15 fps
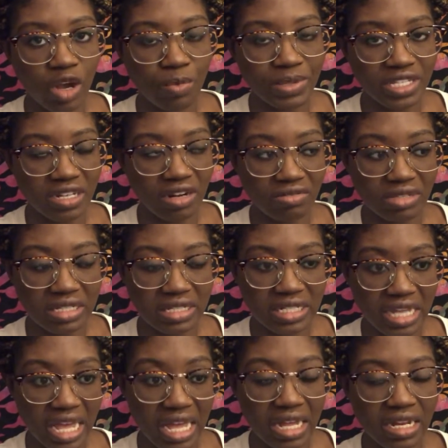I hope it's not really
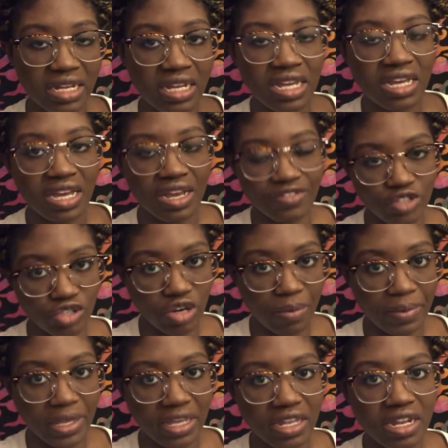dead after
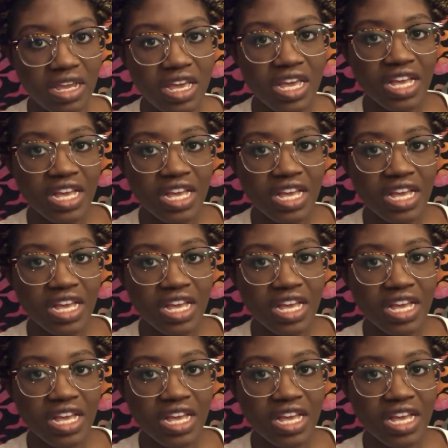dropping it.